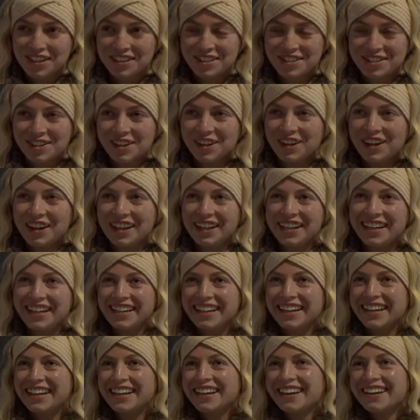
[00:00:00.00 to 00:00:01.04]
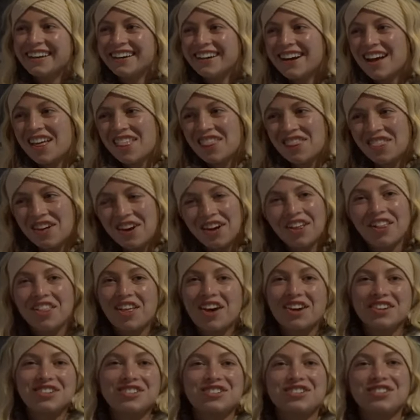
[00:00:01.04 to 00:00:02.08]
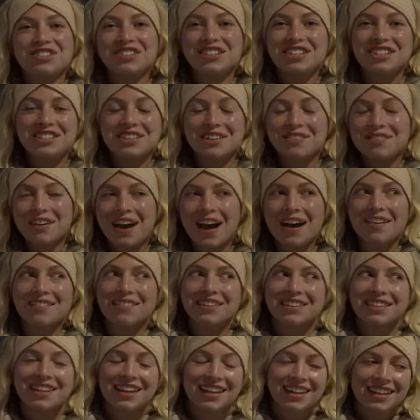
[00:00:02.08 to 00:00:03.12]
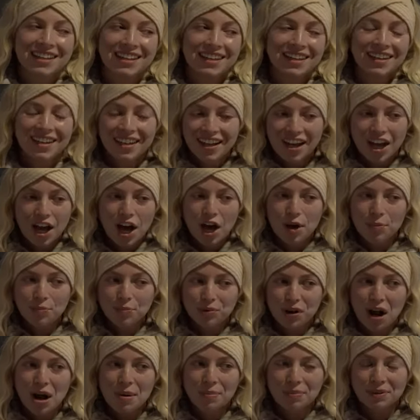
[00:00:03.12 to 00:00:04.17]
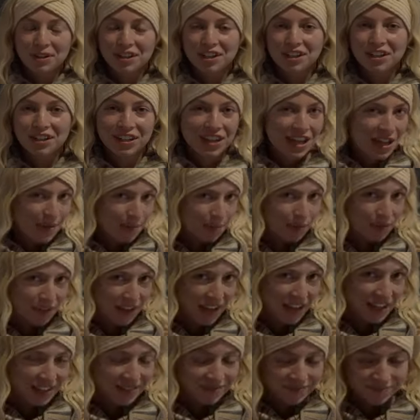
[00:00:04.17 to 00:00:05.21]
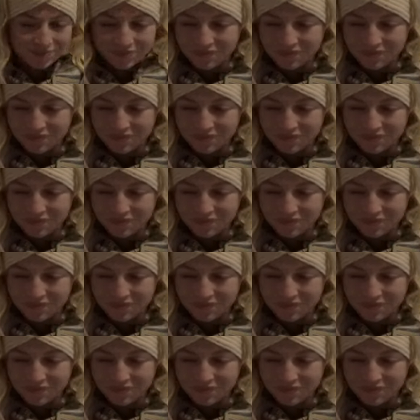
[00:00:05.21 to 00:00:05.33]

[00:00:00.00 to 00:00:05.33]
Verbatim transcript: enjoying the luxuries of having like a proper camper van.